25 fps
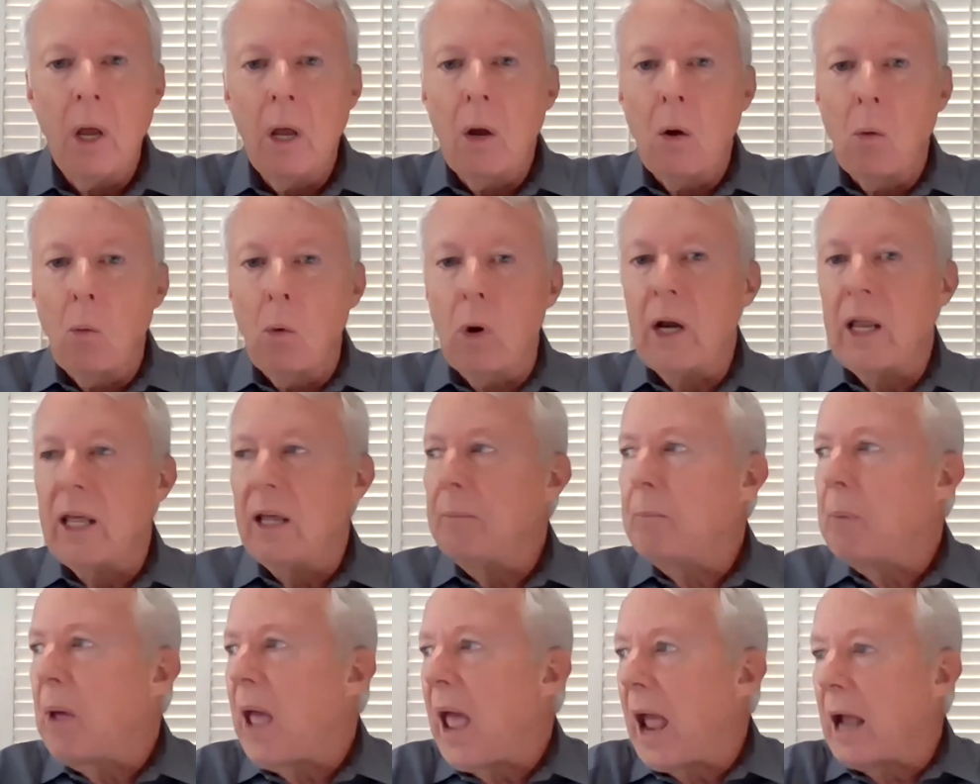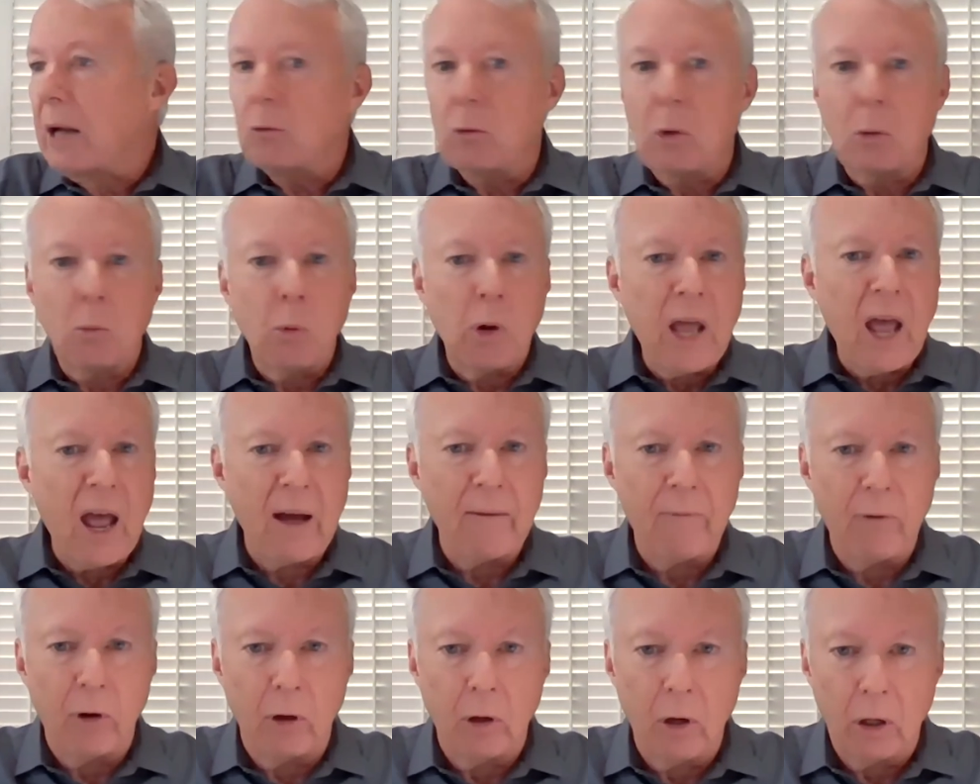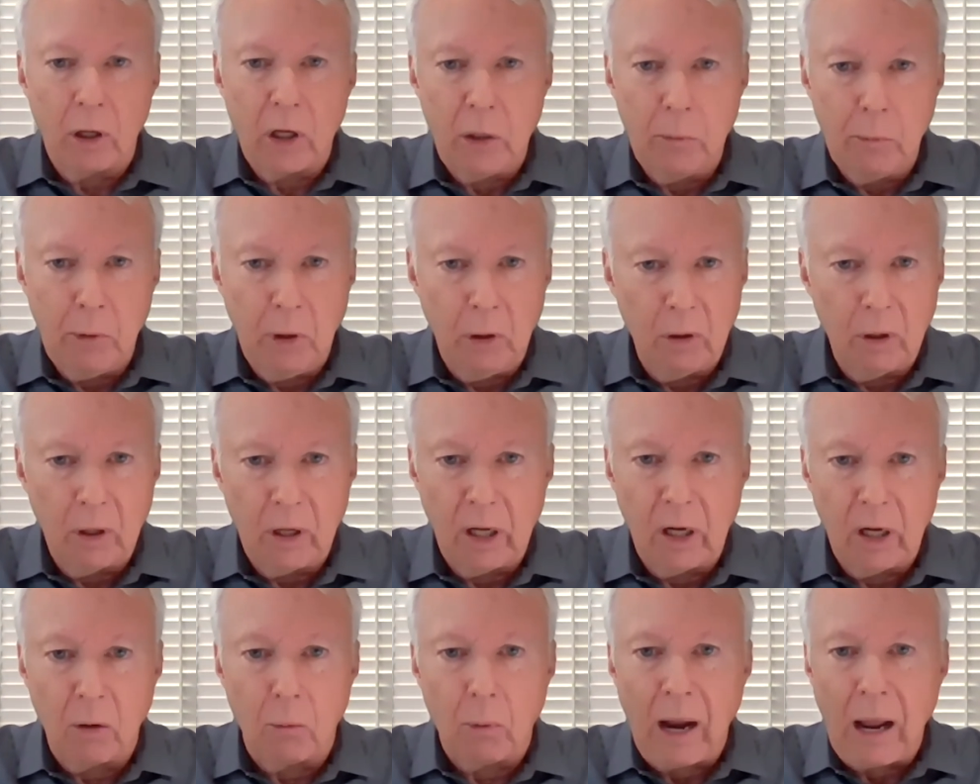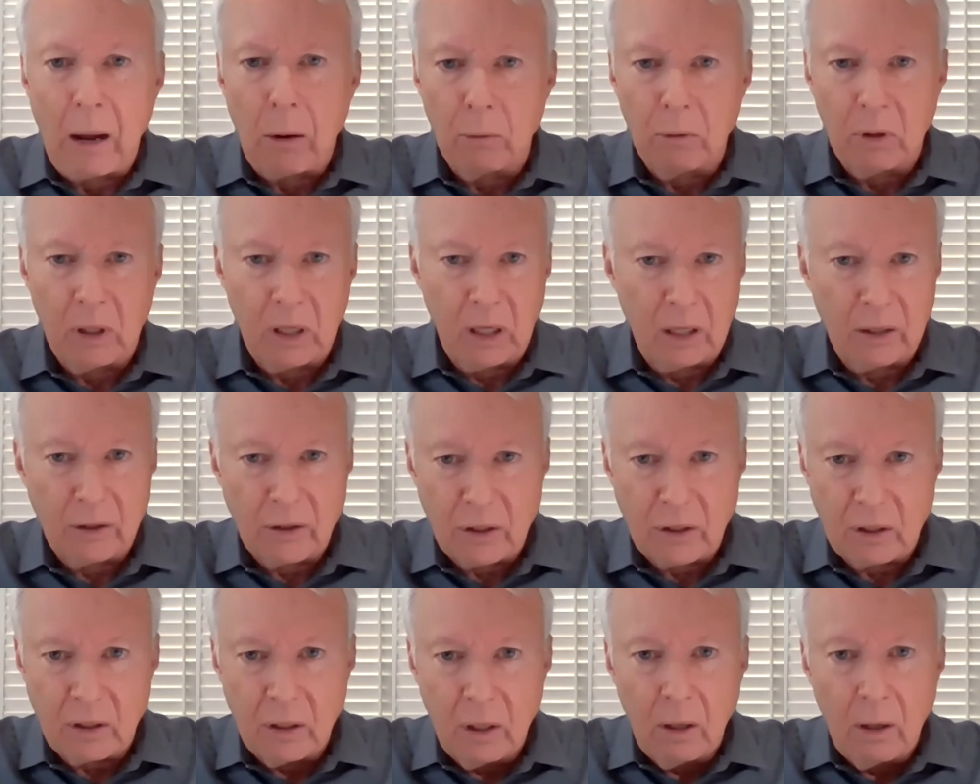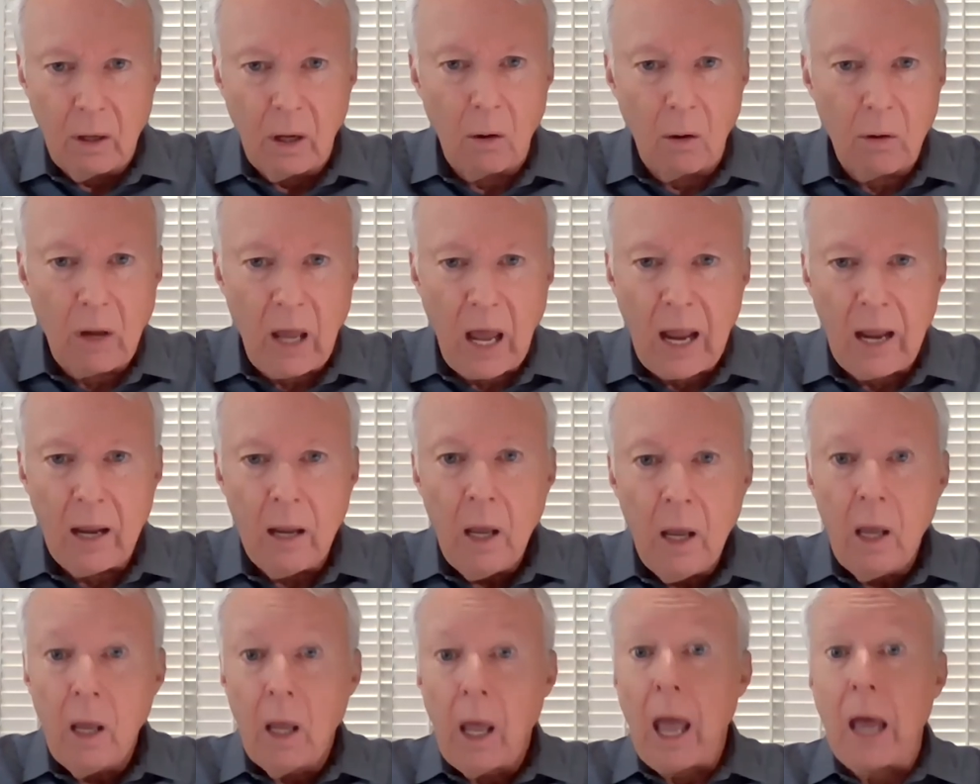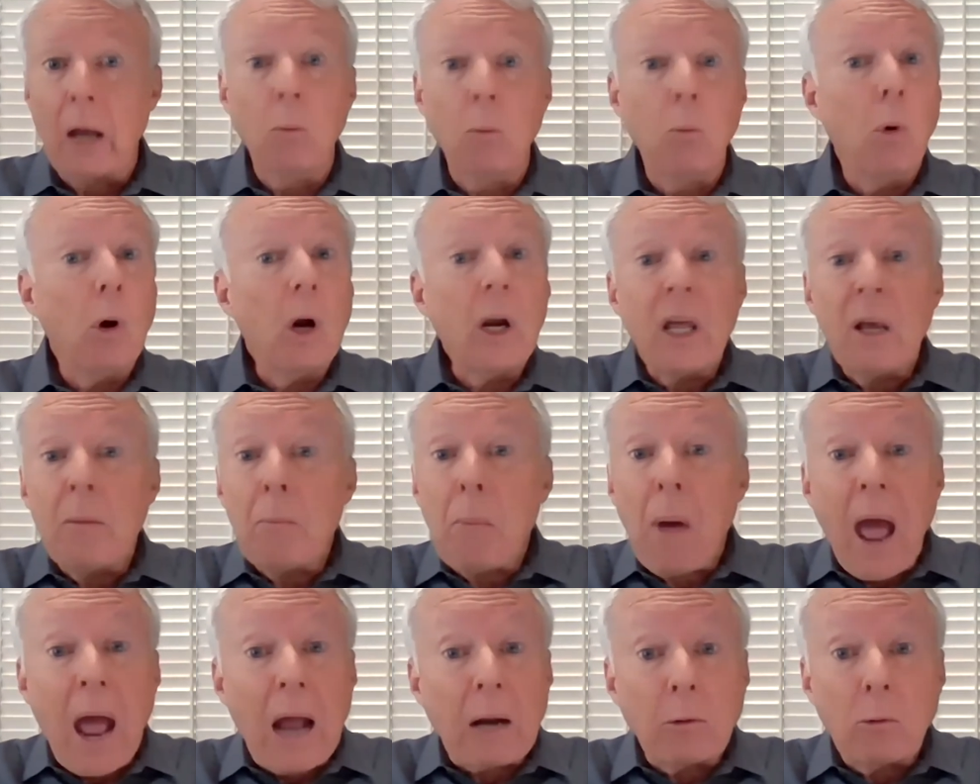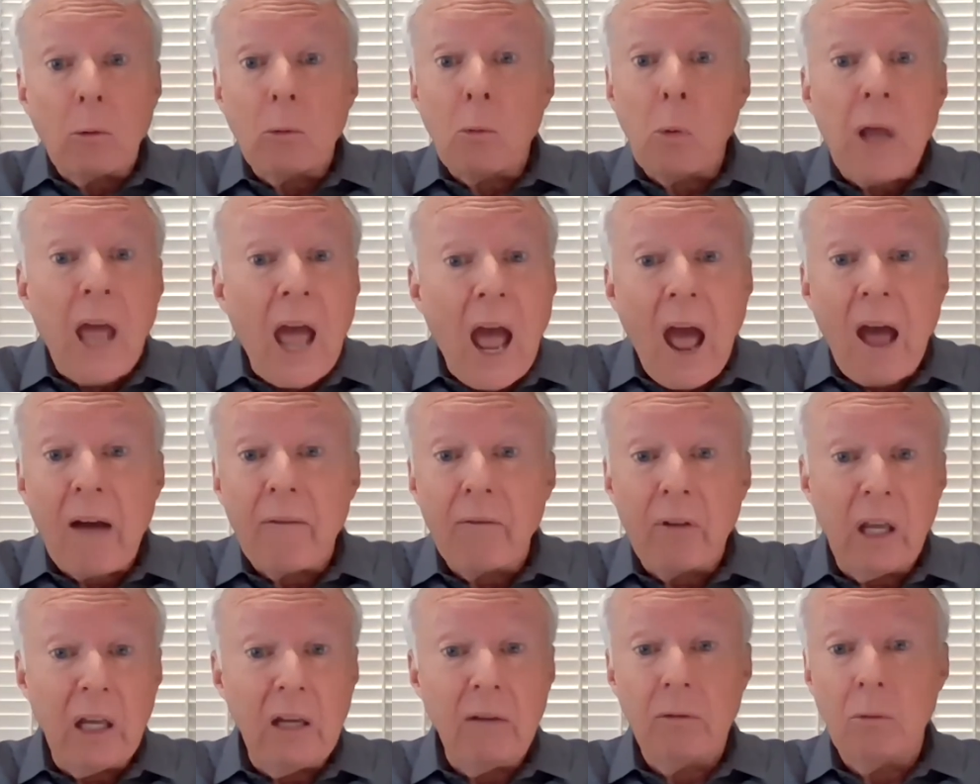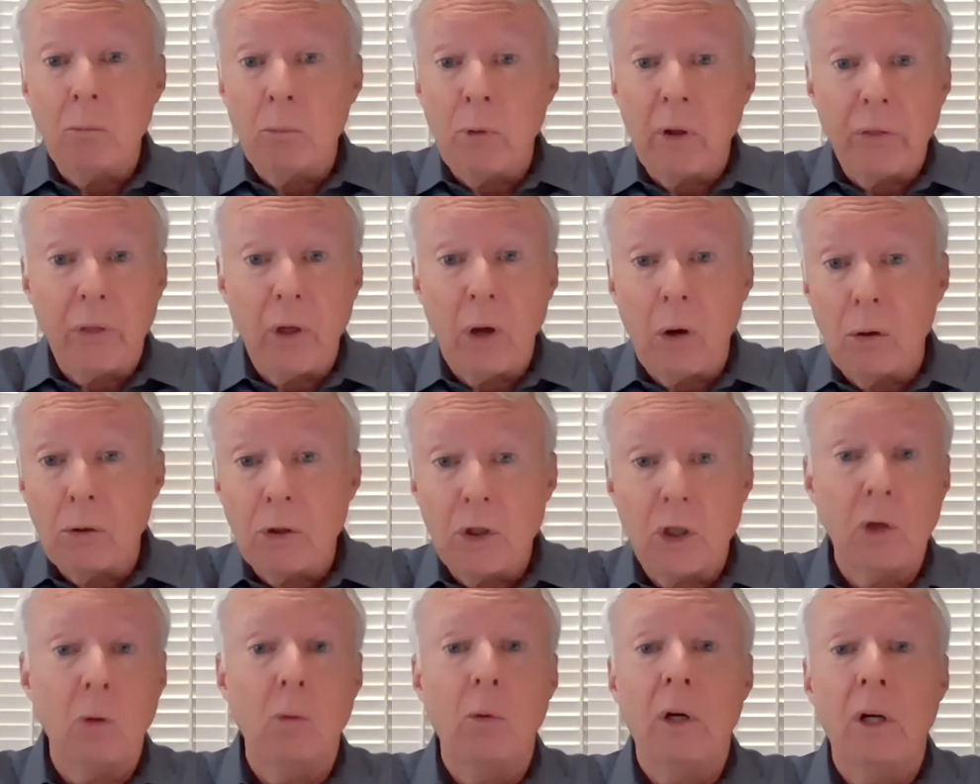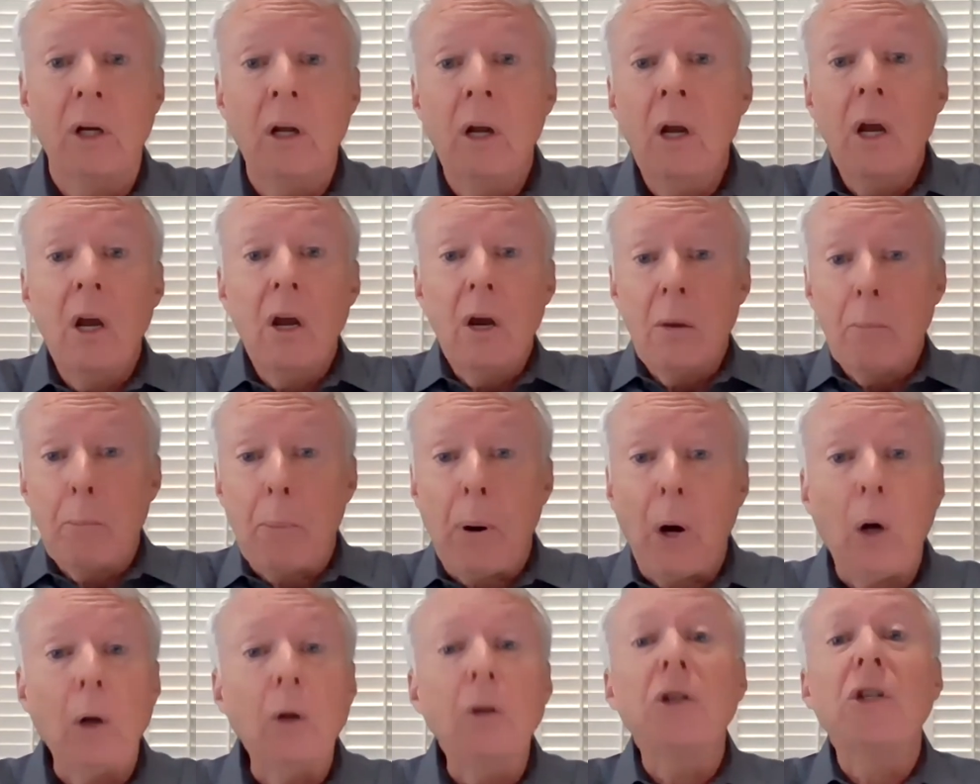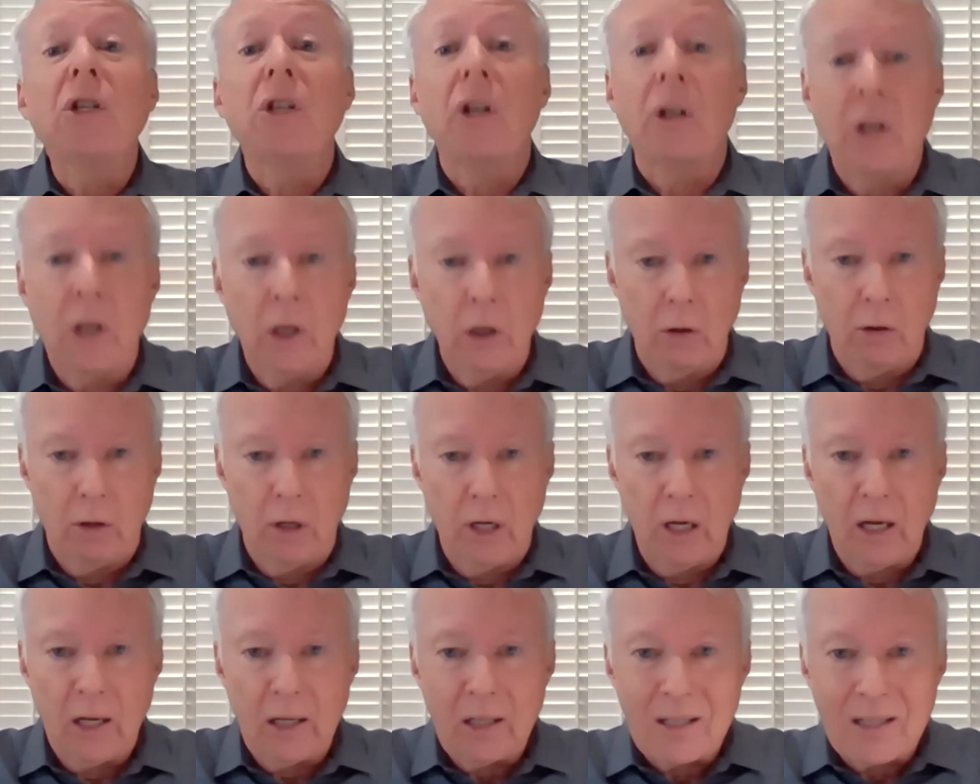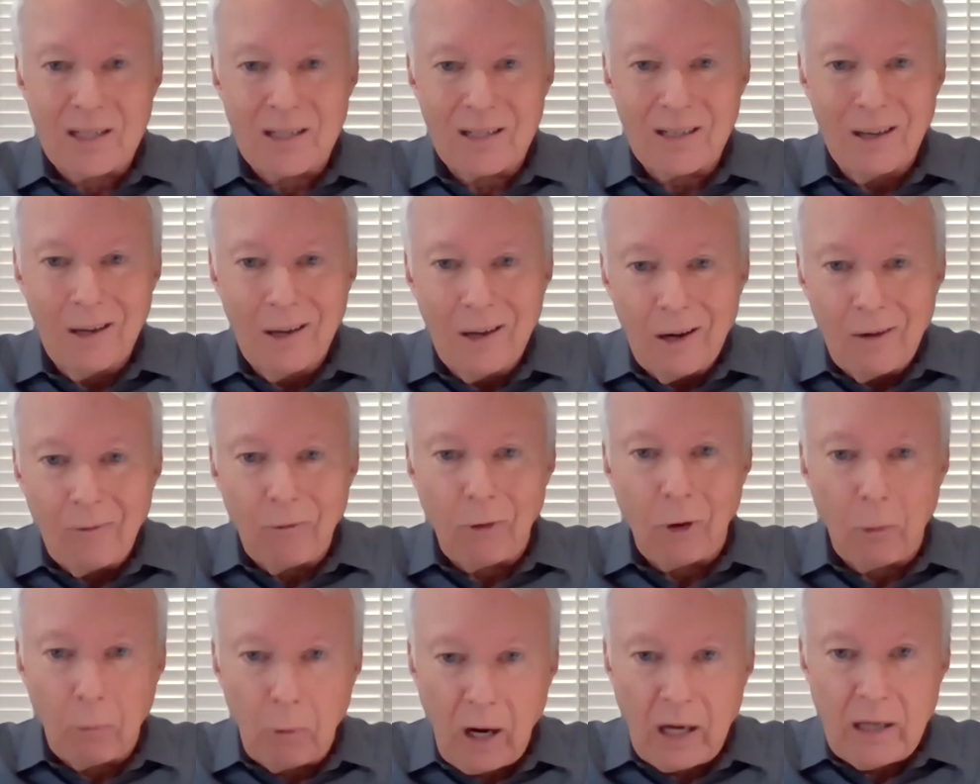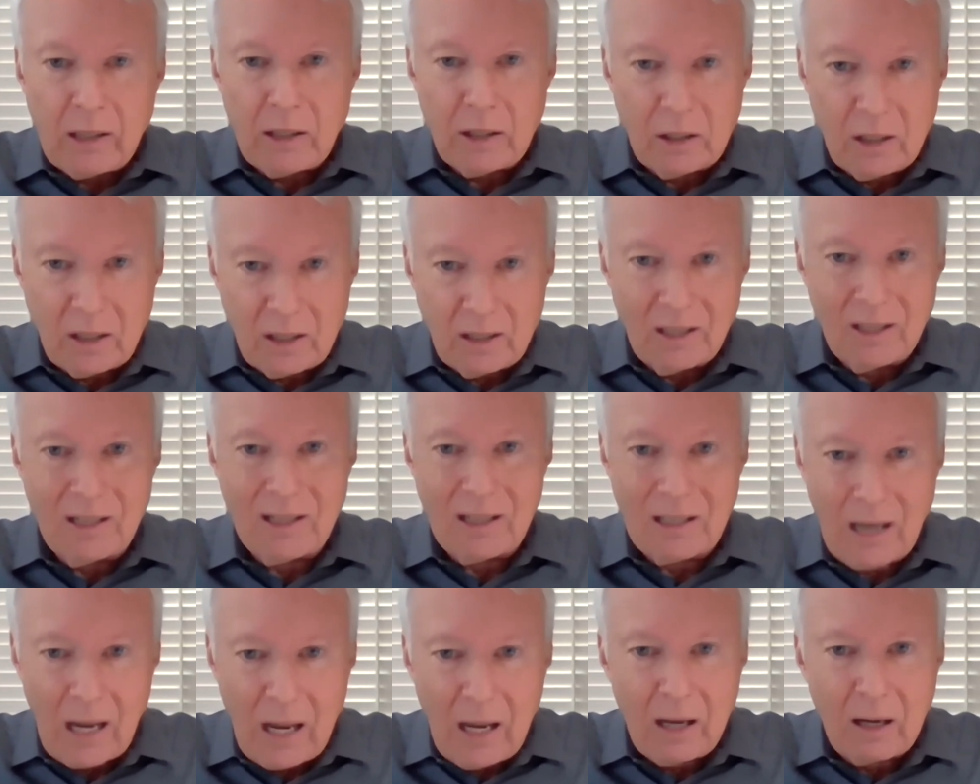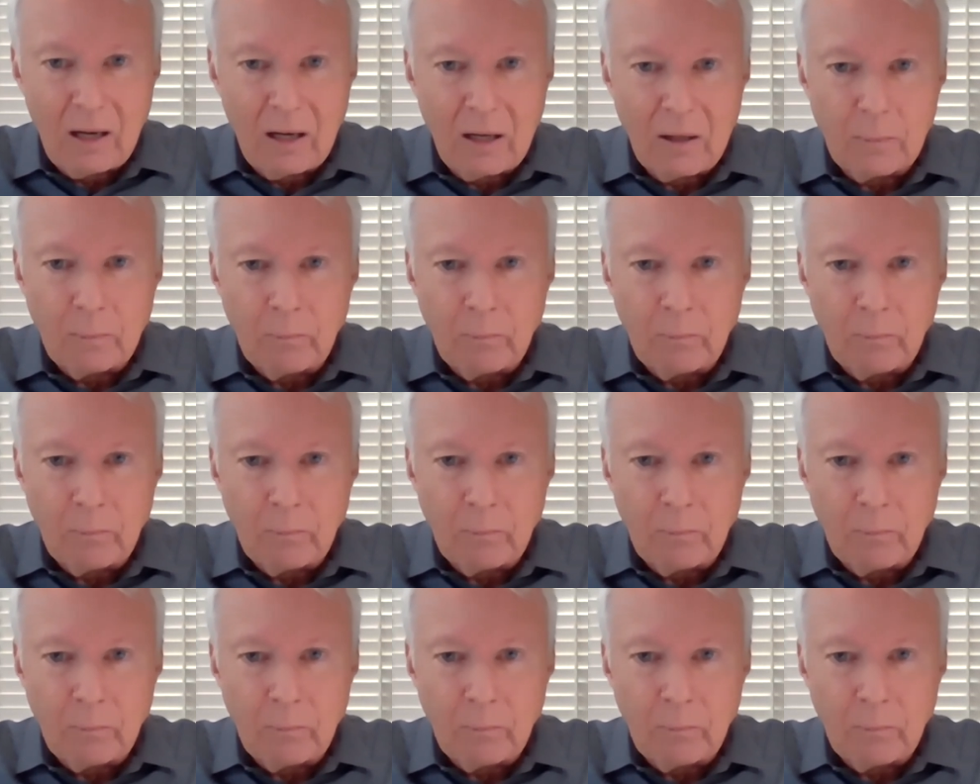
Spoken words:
What impact would we have on our community around us? Okay, and what impact would we have even with those who would persecute us for righteousness' sake?